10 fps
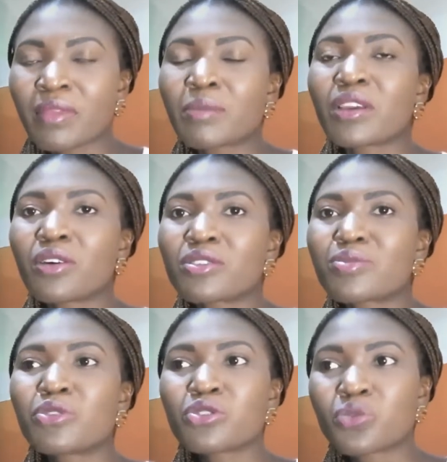because
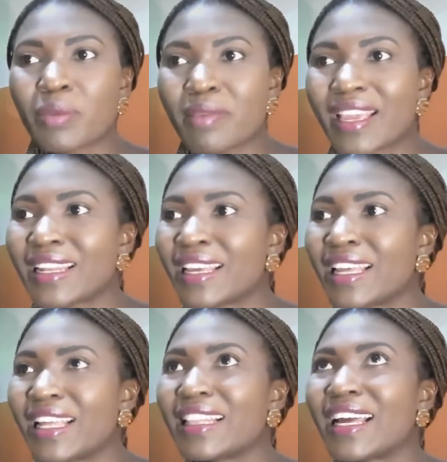most women,
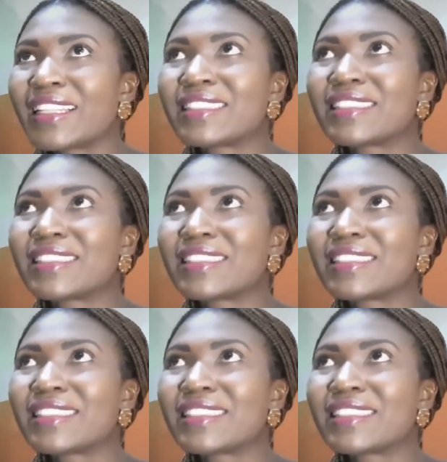that